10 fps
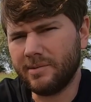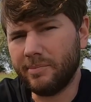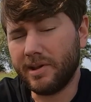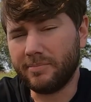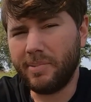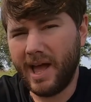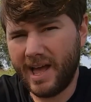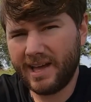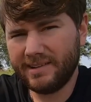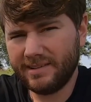better
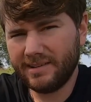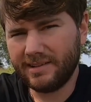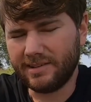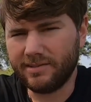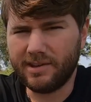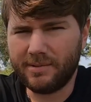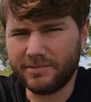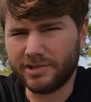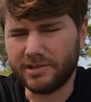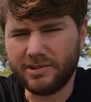pad, I'm
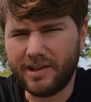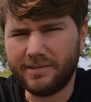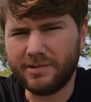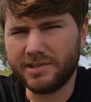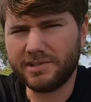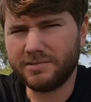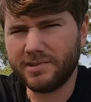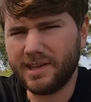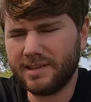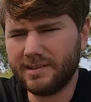sure you'd have no issues
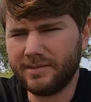with that.